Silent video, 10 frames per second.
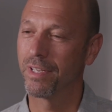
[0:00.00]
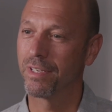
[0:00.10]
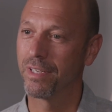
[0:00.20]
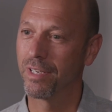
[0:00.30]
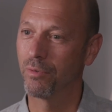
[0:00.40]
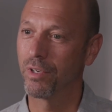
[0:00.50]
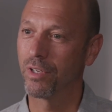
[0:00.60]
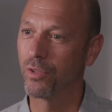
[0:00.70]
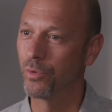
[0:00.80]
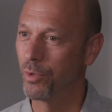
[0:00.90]
that, that he would
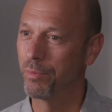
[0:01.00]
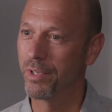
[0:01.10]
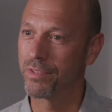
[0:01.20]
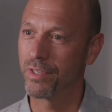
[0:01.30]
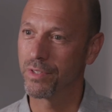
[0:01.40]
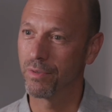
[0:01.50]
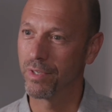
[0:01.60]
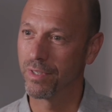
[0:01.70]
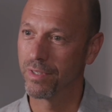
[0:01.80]
include women in such a way.